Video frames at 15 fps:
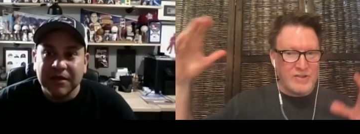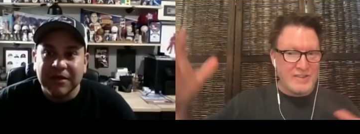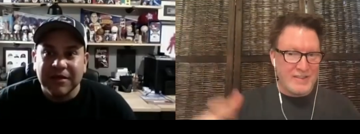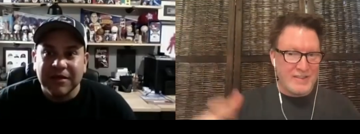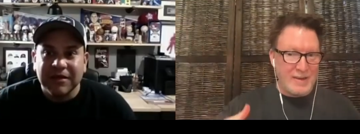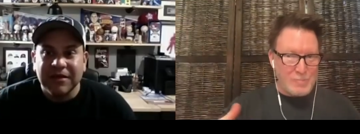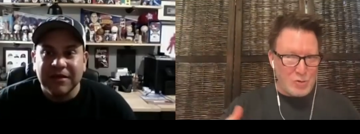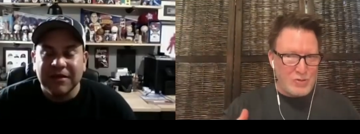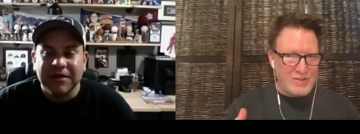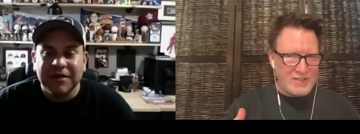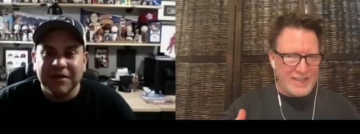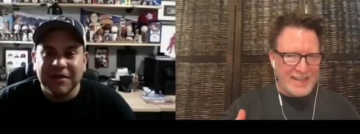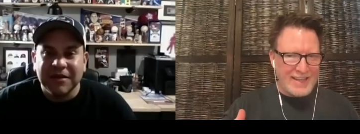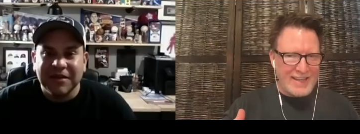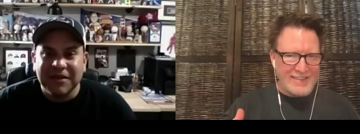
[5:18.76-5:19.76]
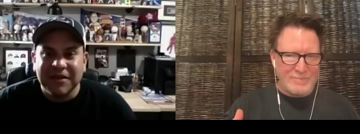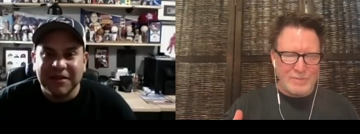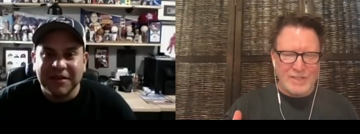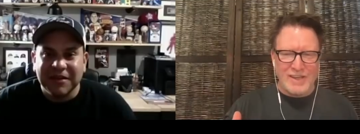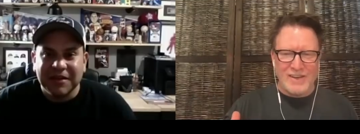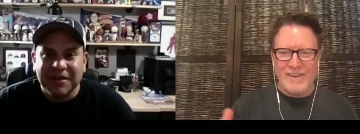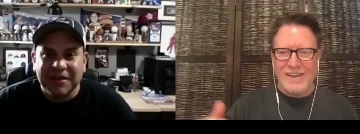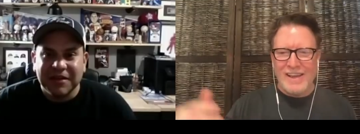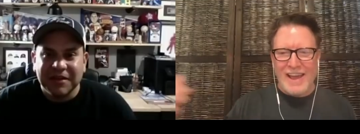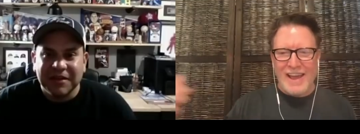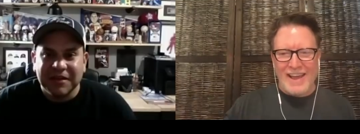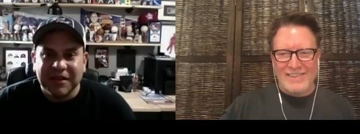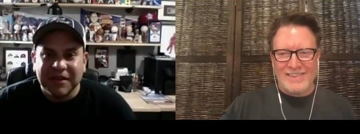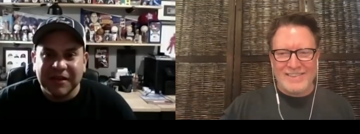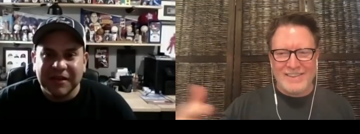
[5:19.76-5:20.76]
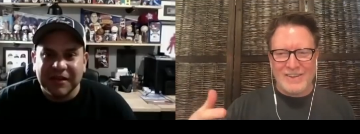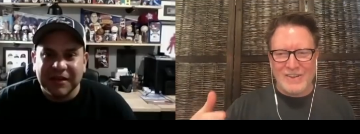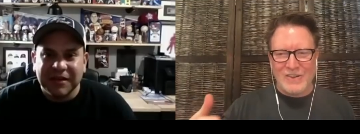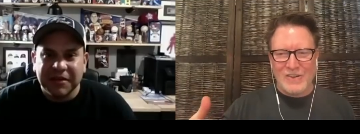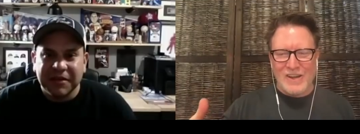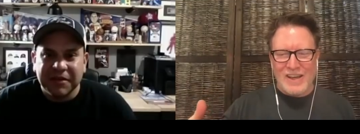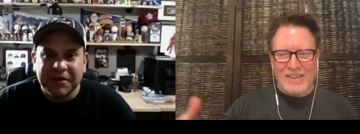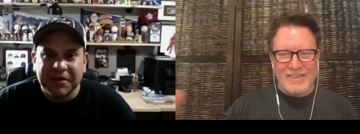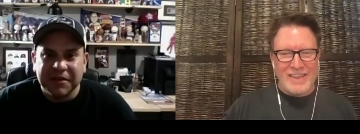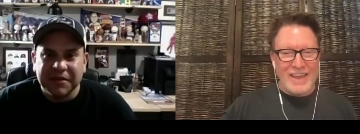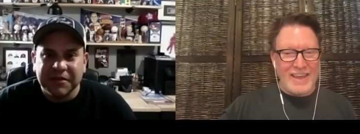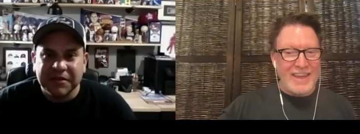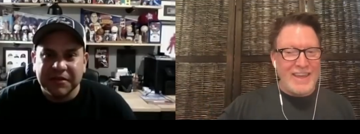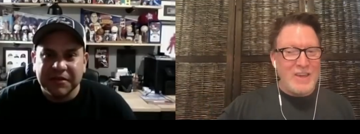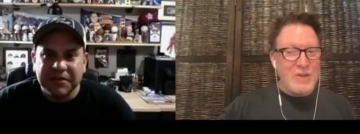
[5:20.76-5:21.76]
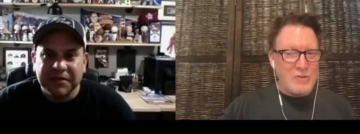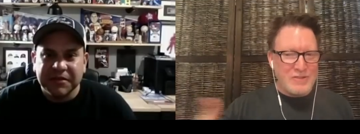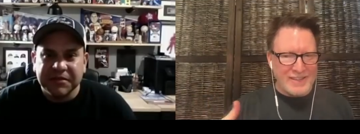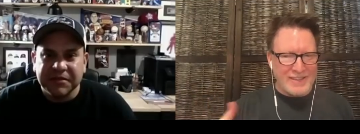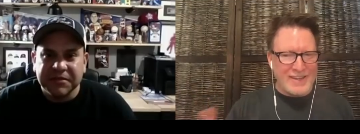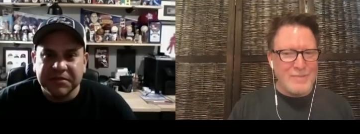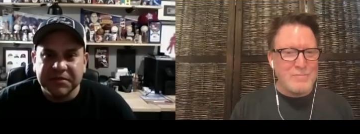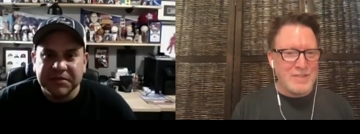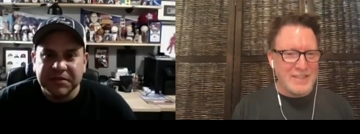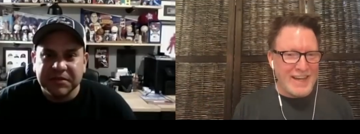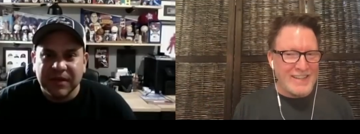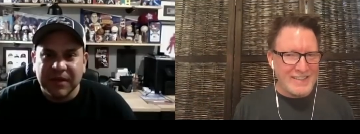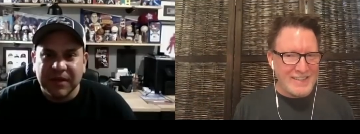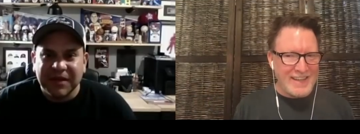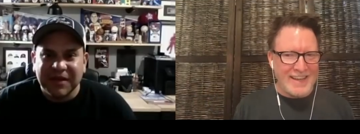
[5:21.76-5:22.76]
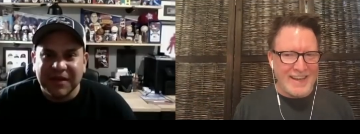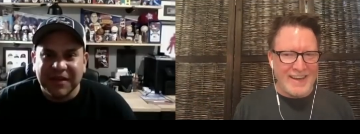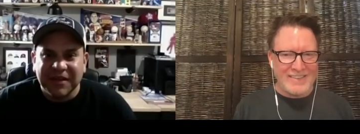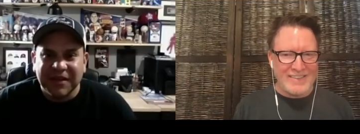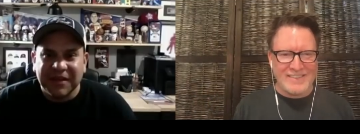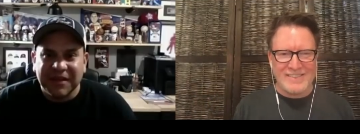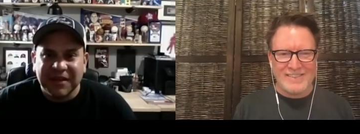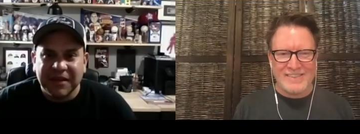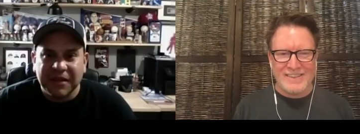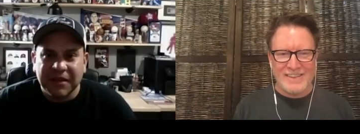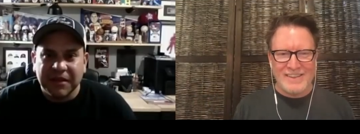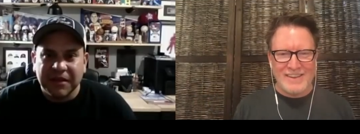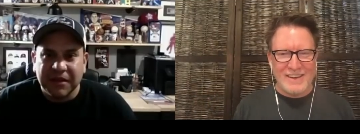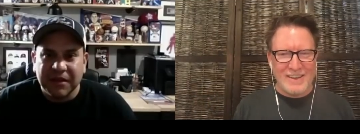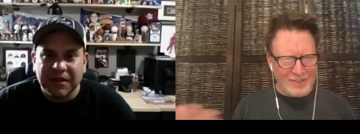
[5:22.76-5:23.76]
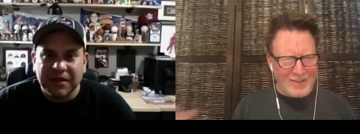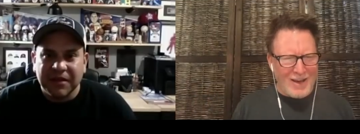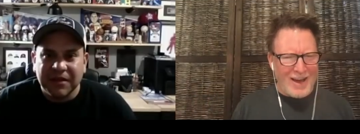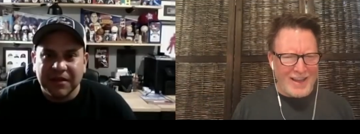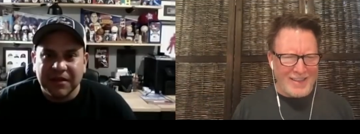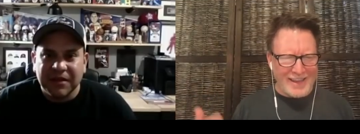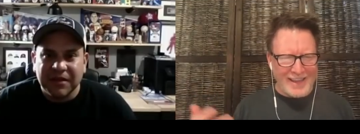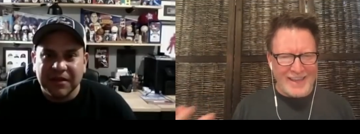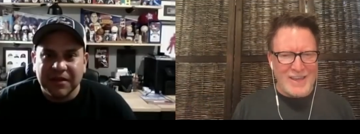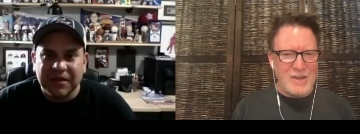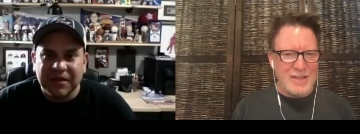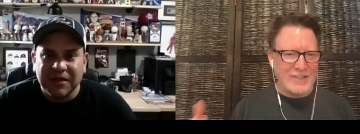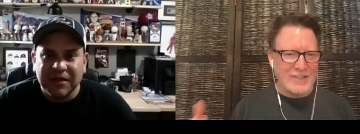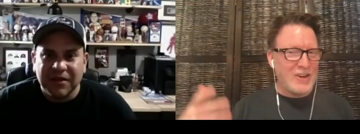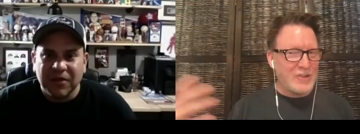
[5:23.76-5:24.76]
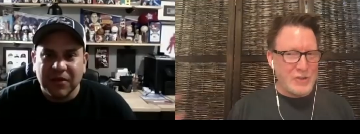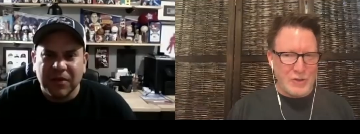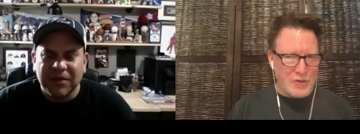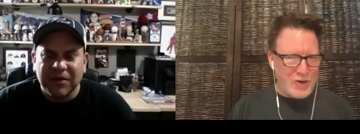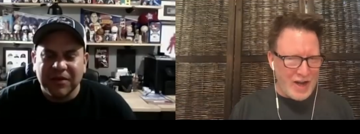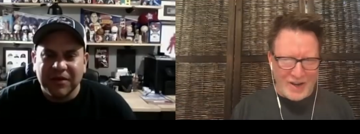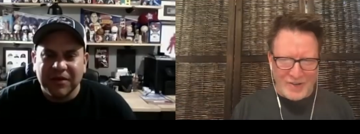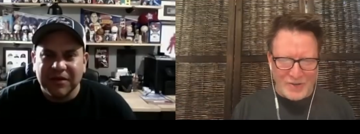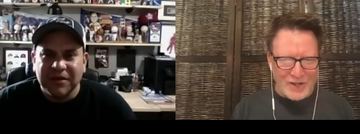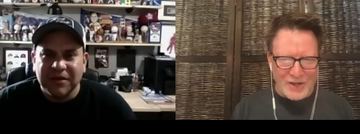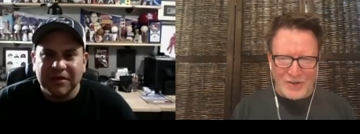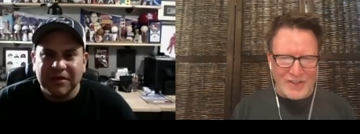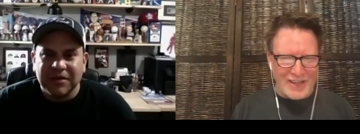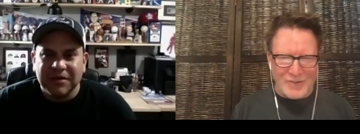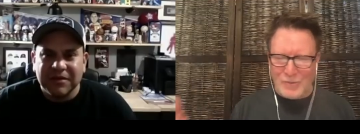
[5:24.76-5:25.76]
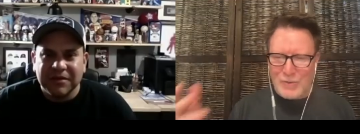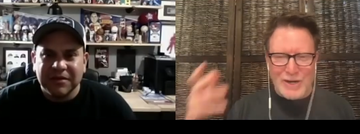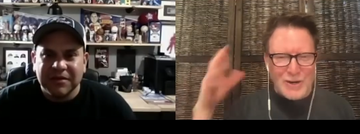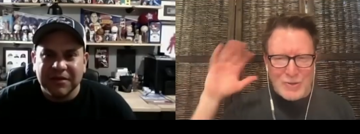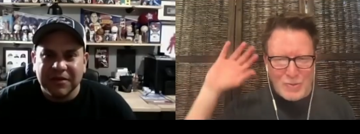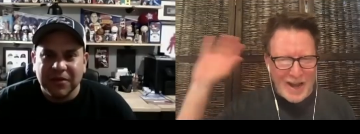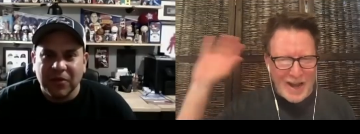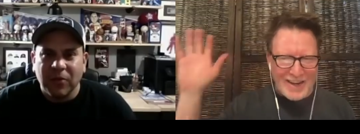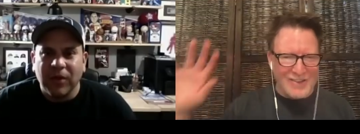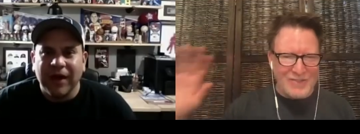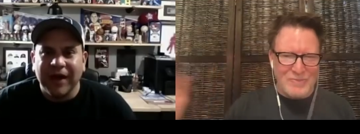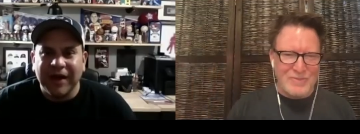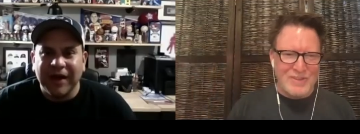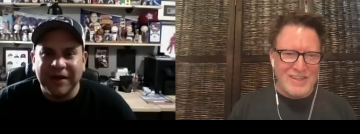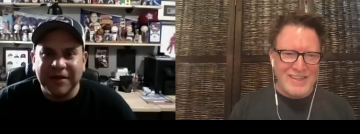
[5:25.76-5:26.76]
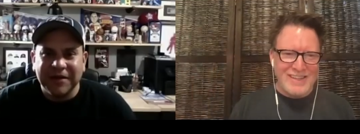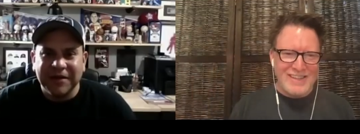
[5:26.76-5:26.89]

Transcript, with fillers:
Speaker 1: a, a Morton Steakhouse below, and so that he used to come to that steakhouse a lot. Like he, like Dr. Dre would go, like weird random. Wow